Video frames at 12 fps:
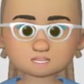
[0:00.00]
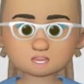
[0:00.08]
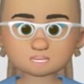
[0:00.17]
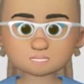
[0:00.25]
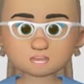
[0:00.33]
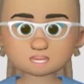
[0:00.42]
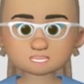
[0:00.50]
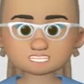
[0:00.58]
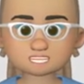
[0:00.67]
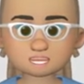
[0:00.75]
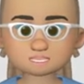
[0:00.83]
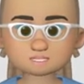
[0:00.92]
similar to
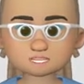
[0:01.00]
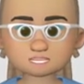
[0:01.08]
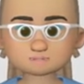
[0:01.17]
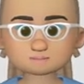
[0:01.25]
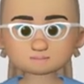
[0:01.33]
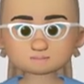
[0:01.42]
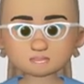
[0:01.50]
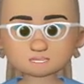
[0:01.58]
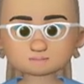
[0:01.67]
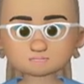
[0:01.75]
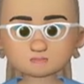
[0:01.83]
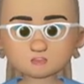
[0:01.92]
saccharin,
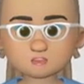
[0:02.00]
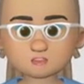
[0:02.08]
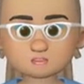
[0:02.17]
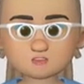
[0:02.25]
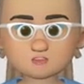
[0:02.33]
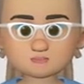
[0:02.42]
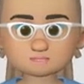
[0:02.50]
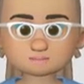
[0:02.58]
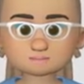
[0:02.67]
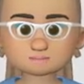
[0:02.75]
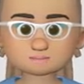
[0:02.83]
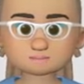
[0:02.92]
are also
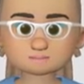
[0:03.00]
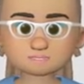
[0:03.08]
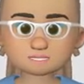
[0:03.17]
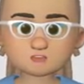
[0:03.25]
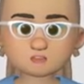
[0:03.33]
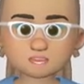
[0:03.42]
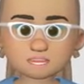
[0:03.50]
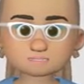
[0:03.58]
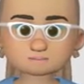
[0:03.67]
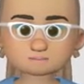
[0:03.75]
known